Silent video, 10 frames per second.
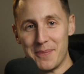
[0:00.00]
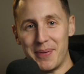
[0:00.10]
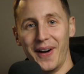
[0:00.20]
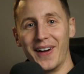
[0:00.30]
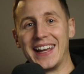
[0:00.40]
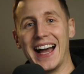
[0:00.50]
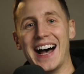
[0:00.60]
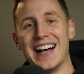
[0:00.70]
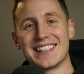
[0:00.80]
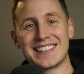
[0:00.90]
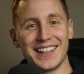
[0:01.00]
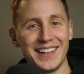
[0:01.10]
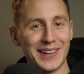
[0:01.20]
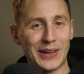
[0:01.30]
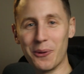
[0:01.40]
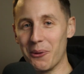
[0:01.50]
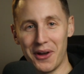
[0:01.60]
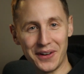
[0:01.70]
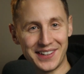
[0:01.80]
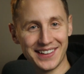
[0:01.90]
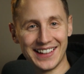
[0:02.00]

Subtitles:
podcast, Going Out.